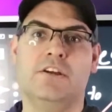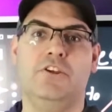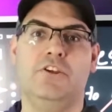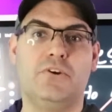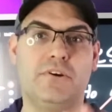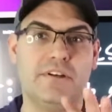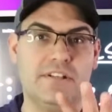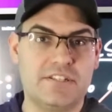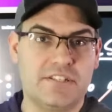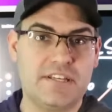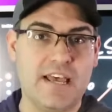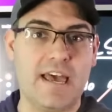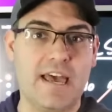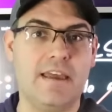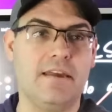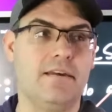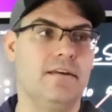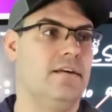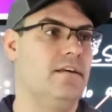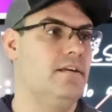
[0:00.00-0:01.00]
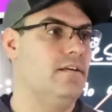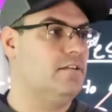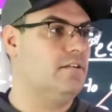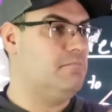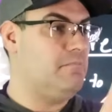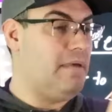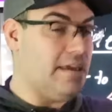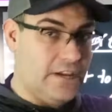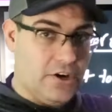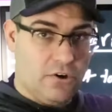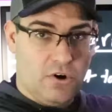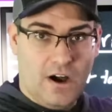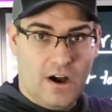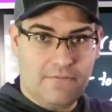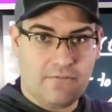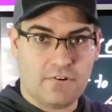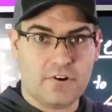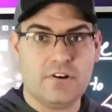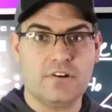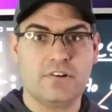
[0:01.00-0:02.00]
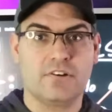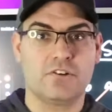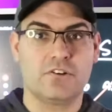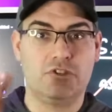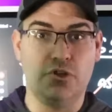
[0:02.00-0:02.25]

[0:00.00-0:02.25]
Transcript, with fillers: You can say, make your offer,